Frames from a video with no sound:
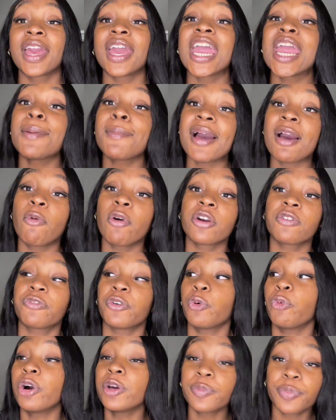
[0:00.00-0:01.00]
it might work for
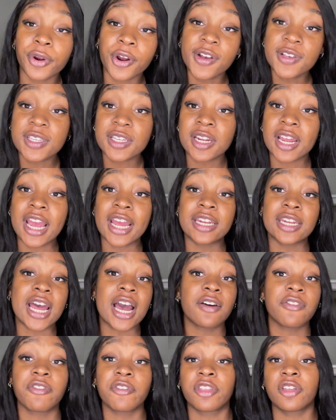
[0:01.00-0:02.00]
one person and
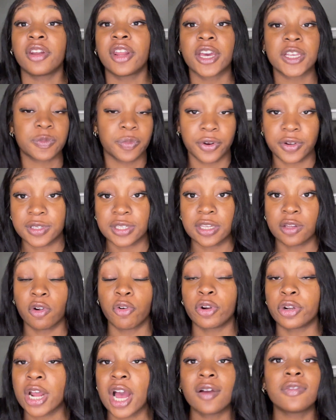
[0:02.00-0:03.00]
not for the next person or
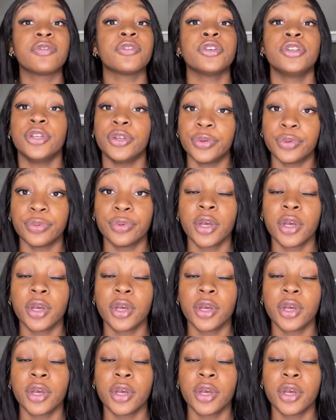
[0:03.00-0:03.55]
not for you.